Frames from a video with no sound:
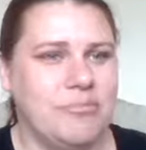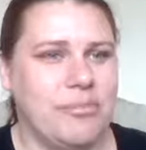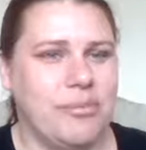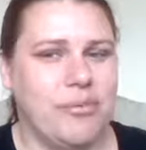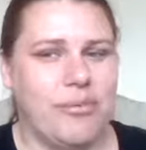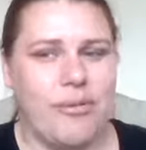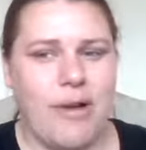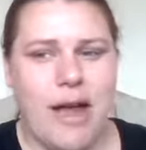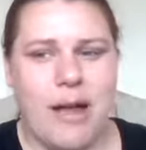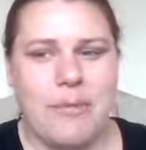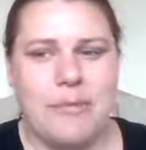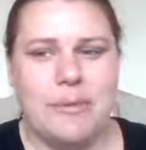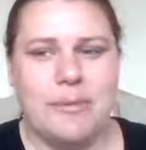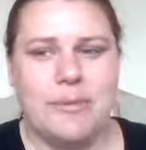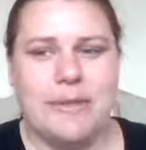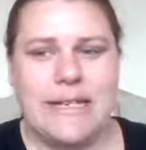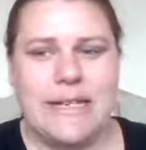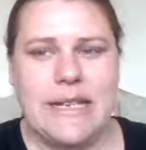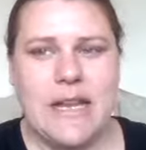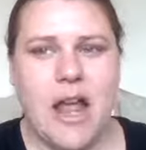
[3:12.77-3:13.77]

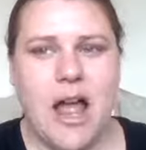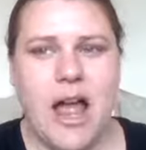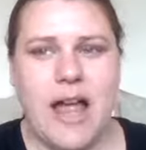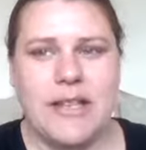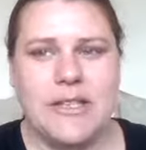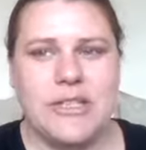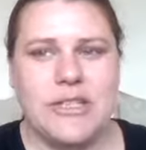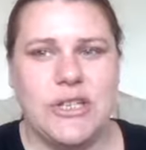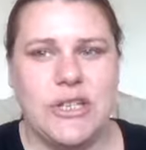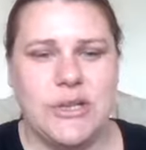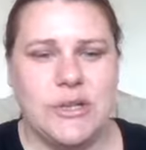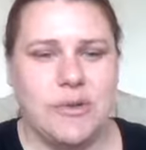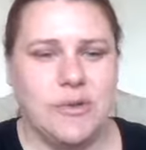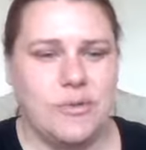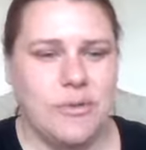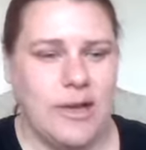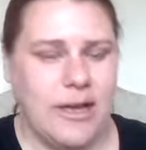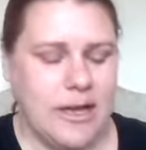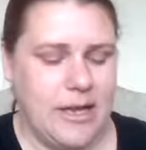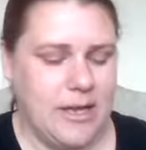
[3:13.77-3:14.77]
probably not
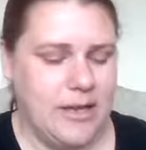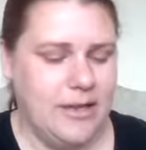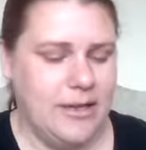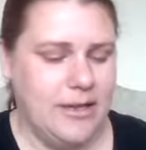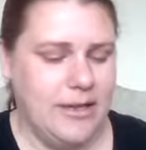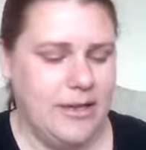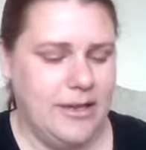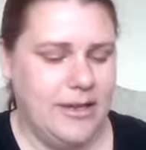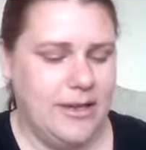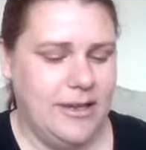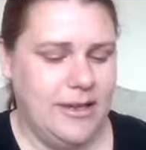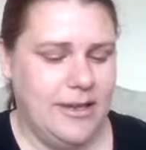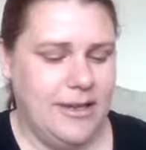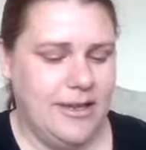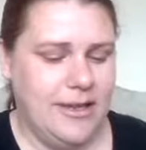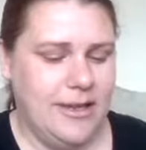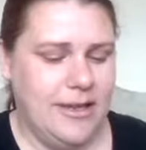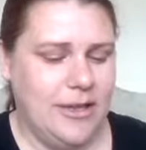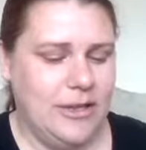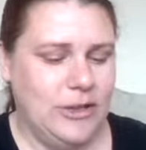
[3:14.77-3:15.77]
to
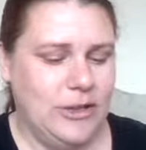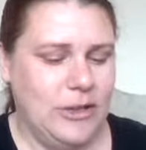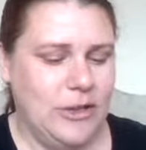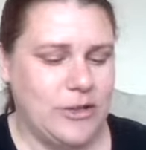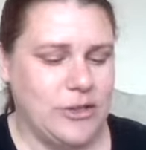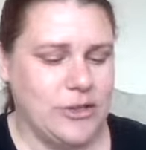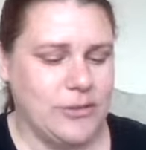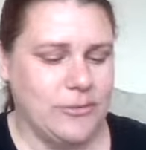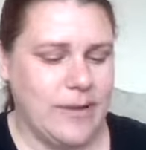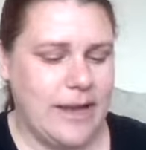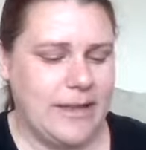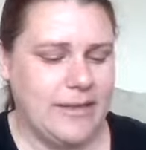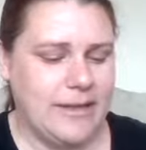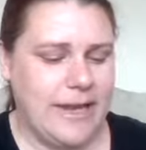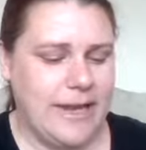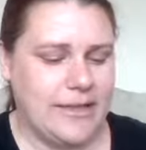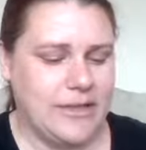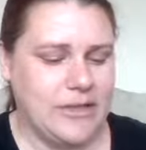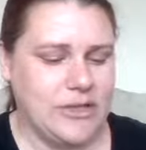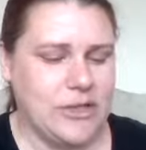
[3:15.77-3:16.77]
look
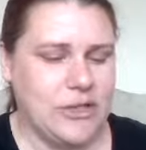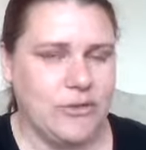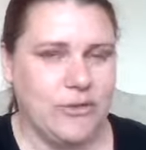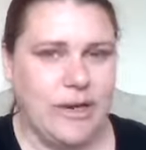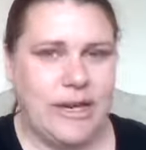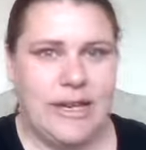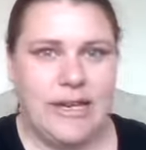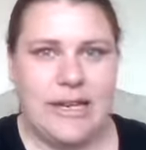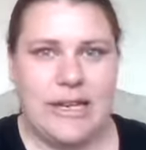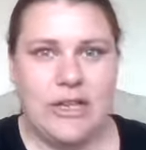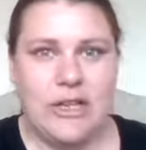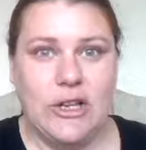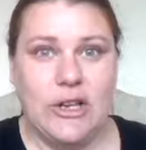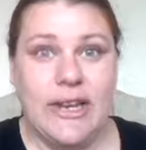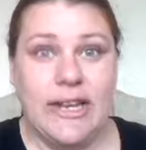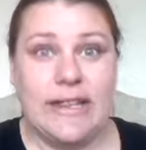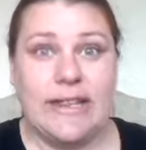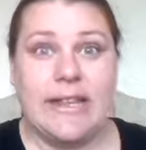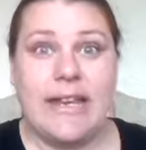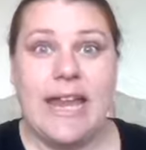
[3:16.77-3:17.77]
directly at the screen and
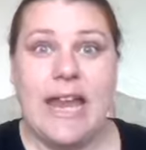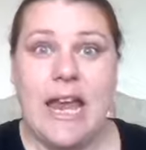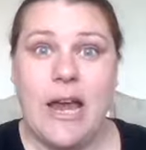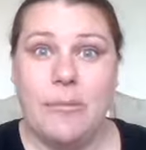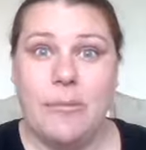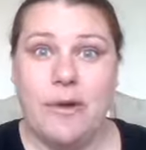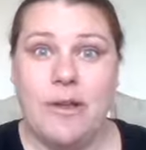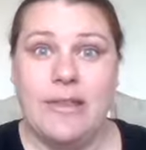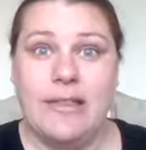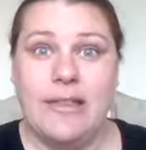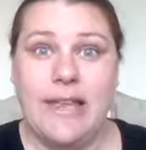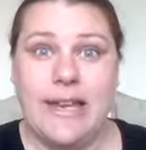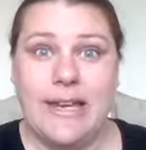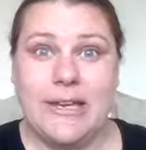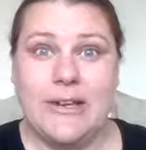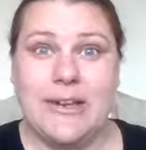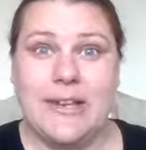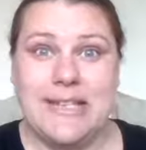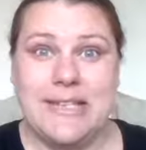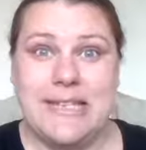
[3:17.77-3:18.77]
look at the camera
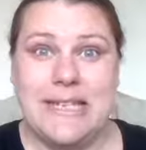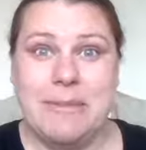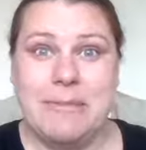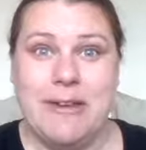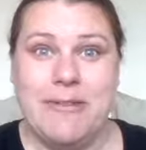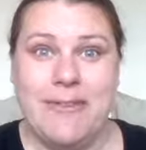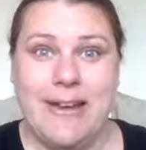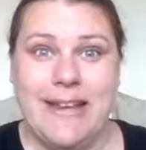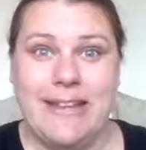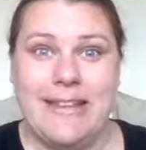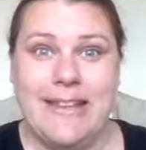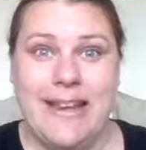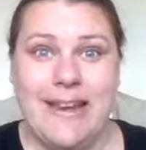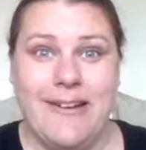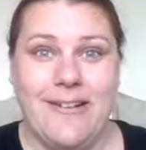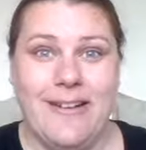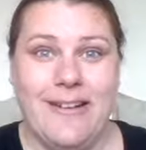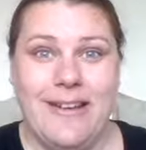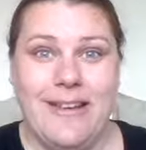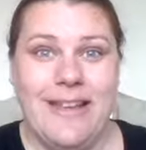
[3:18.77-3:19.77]
like you can see me right
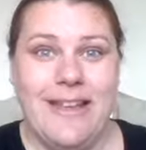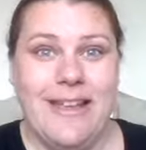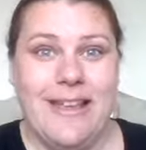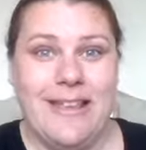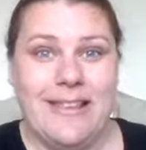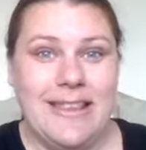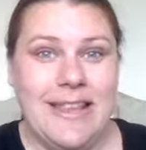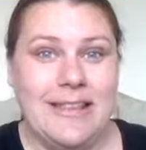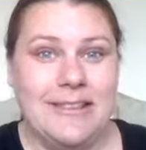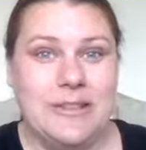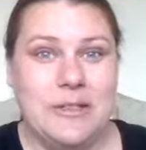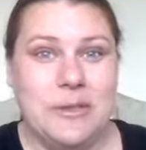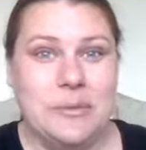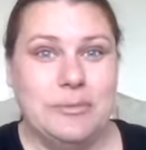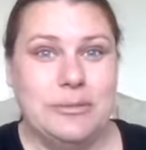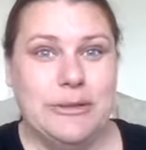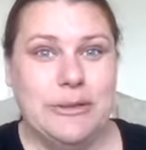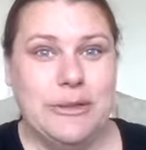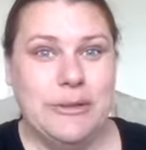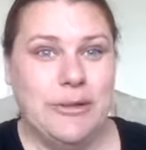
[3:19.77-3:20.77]
there. That
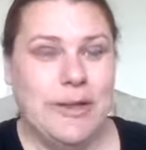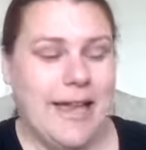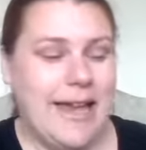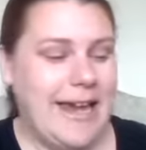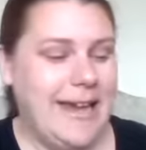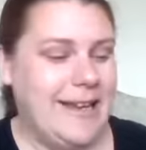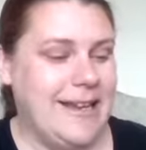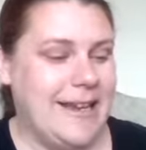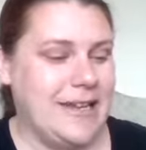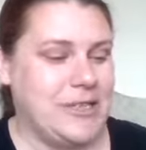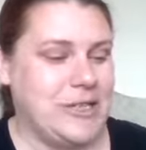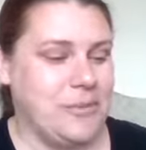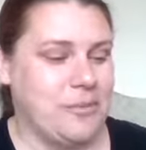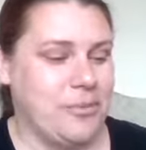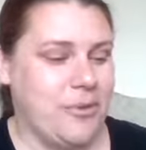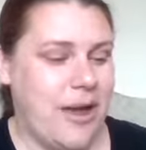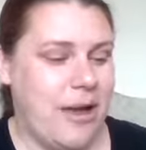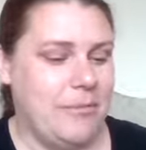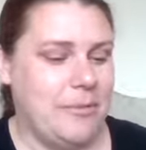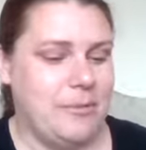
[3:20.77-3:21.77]
little blue light, I should
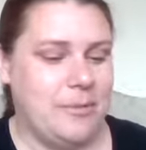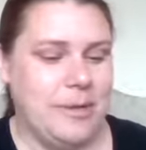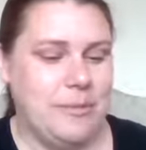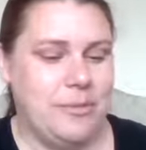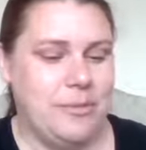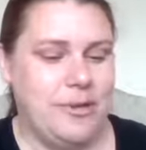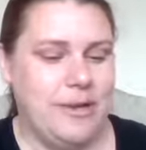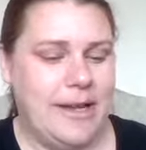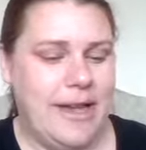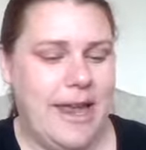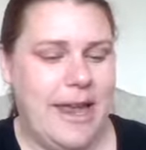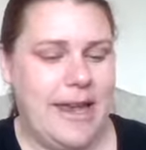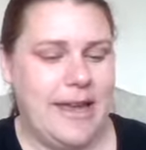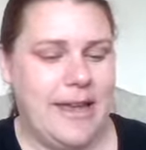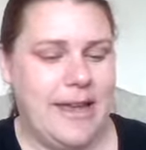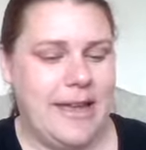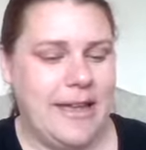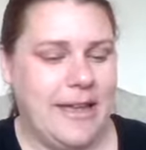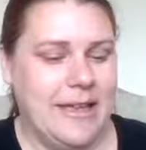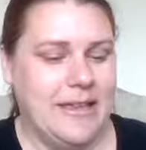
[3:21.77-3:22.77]
probably put
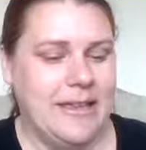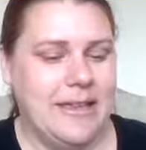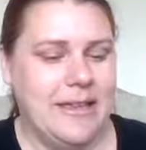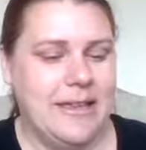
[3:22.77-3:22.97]
a